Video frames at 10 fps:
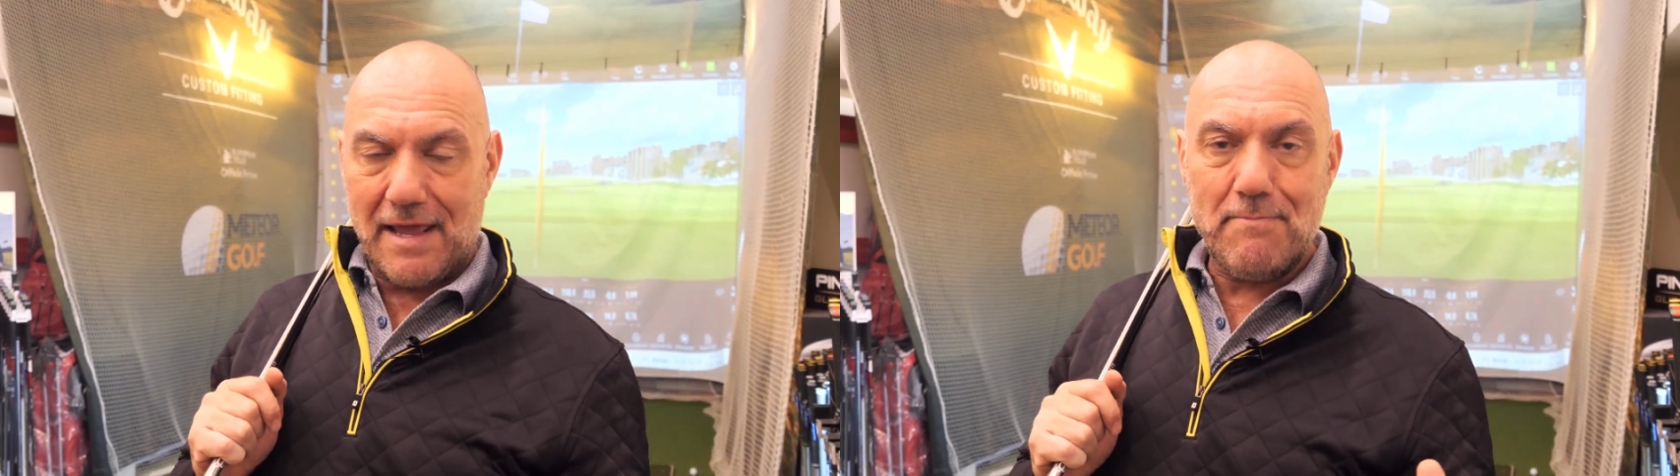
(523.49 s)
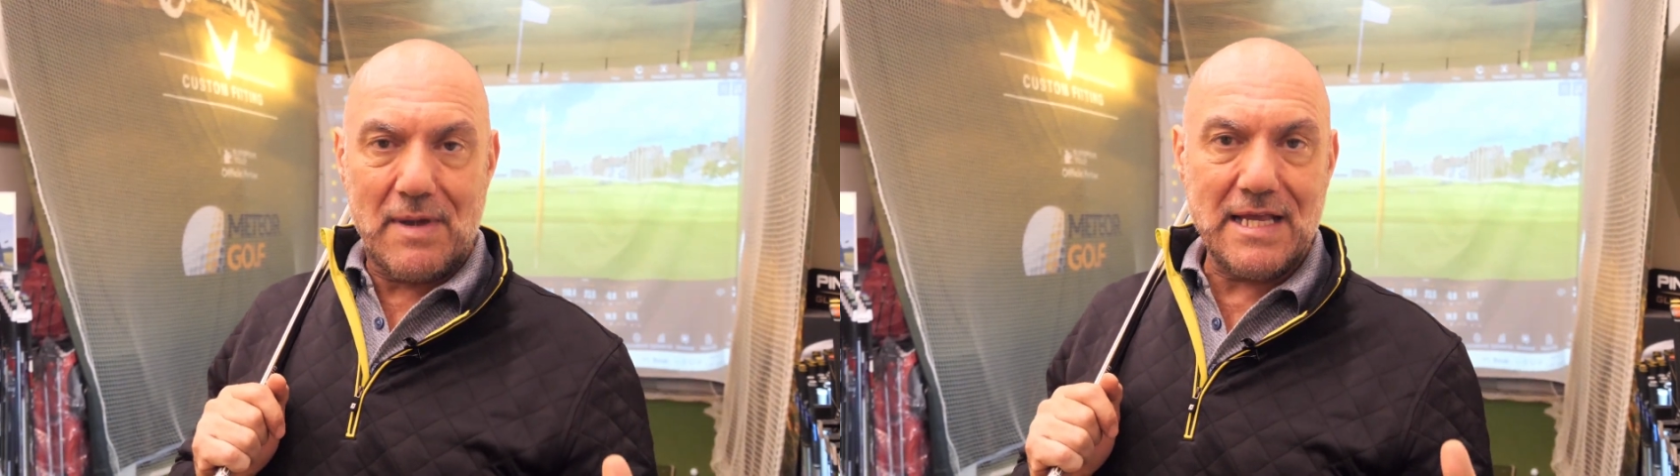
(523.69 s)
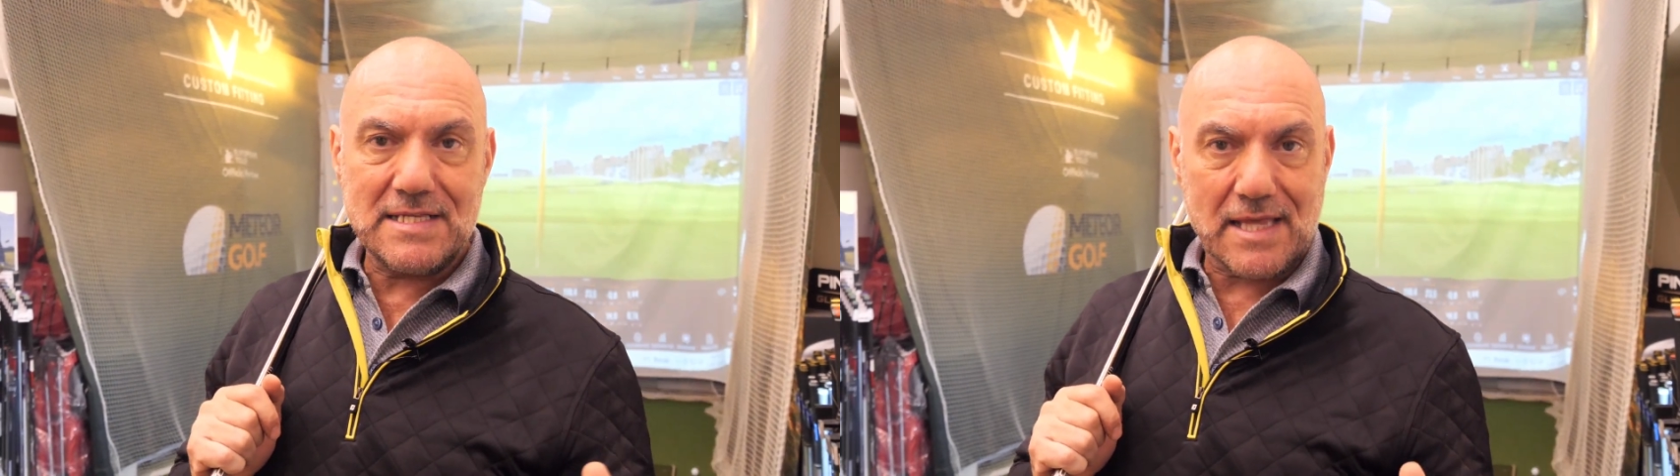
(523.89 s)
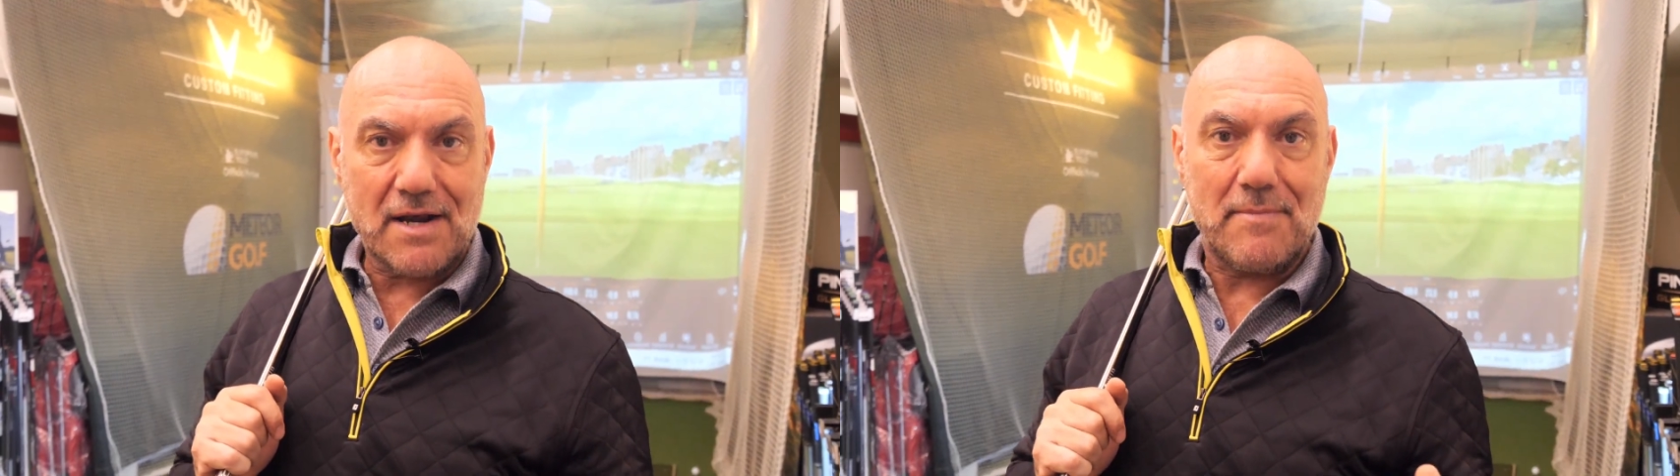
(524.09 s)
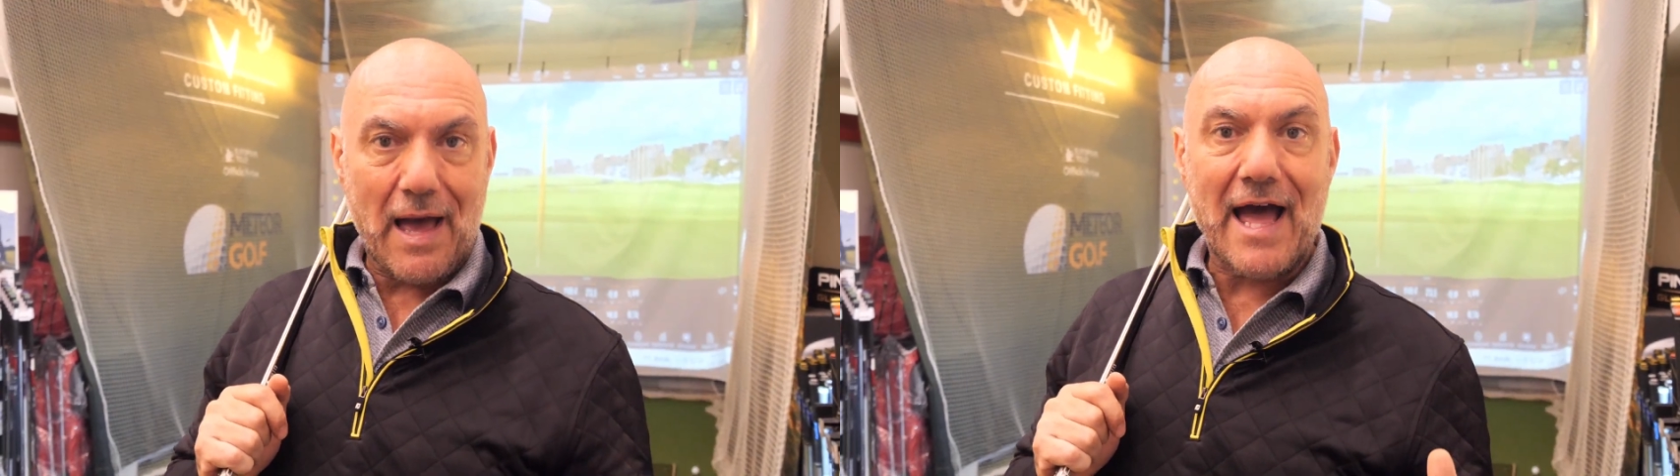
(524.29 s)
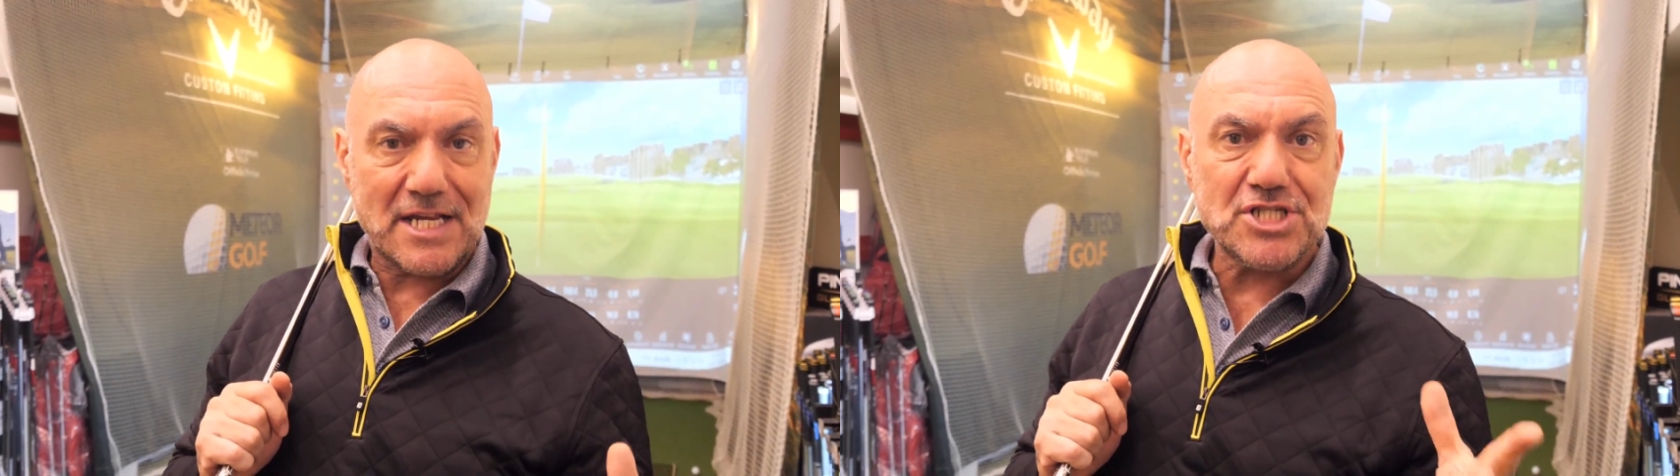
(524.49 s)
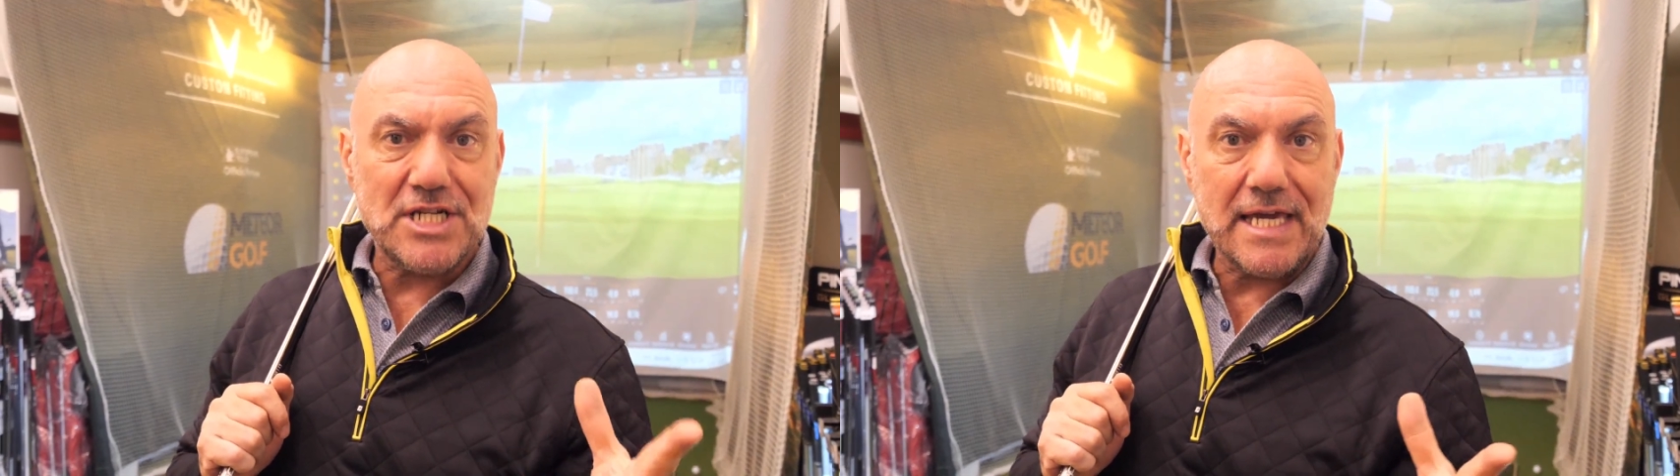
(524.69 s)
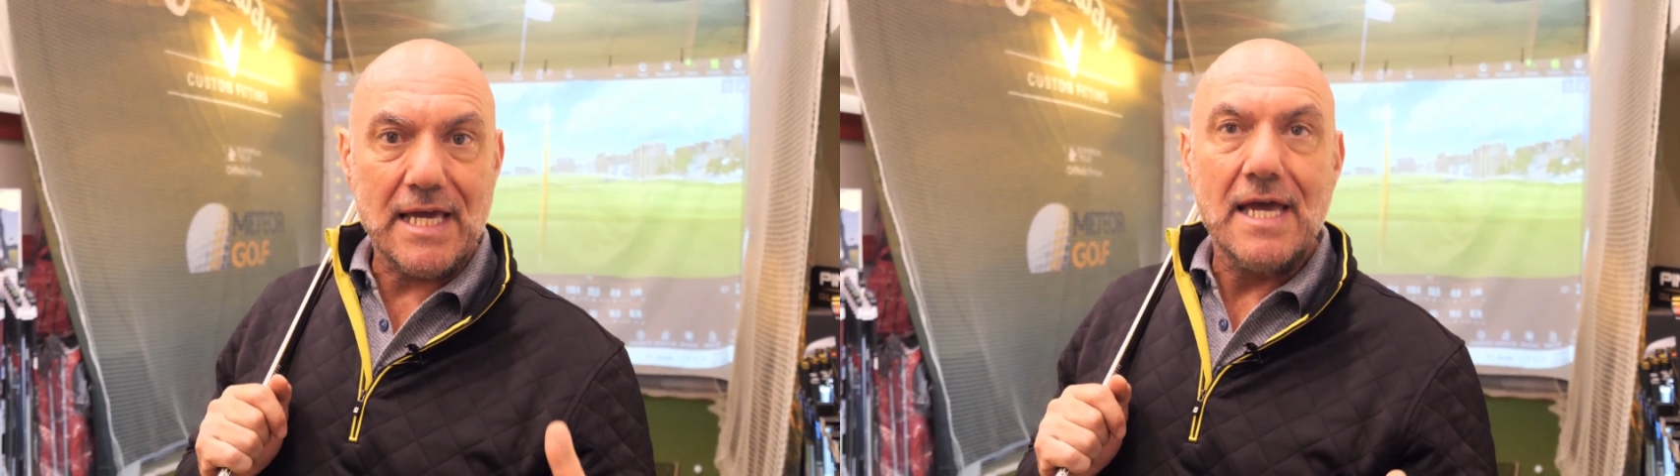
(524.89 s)
it means that I'm
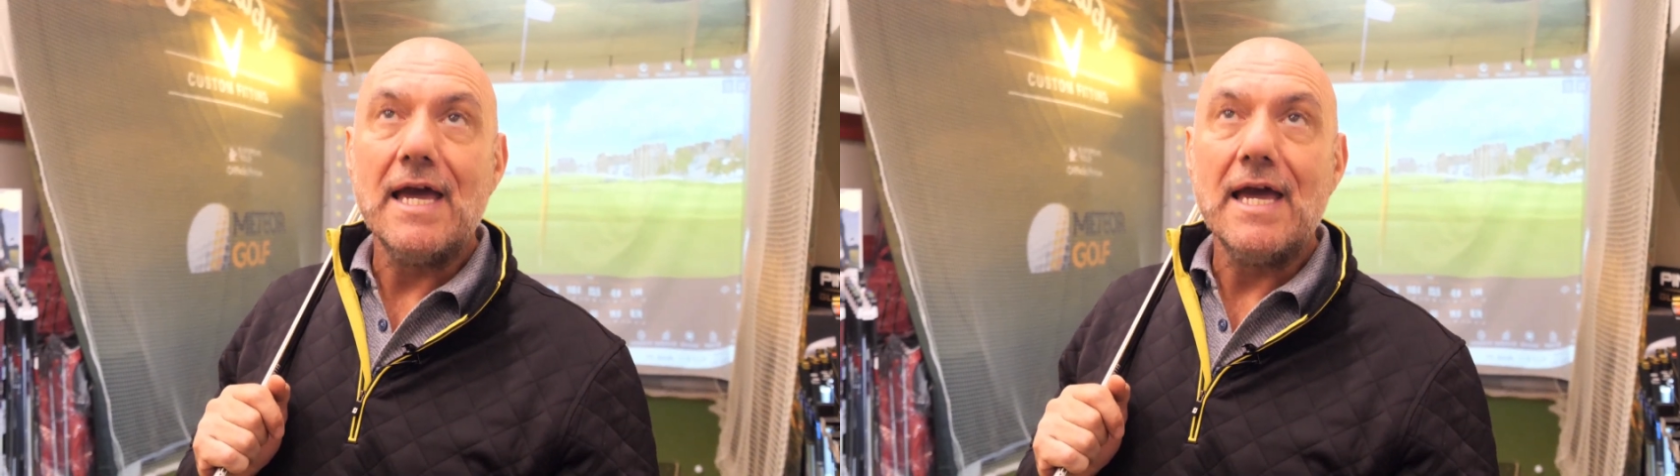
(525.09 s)
actually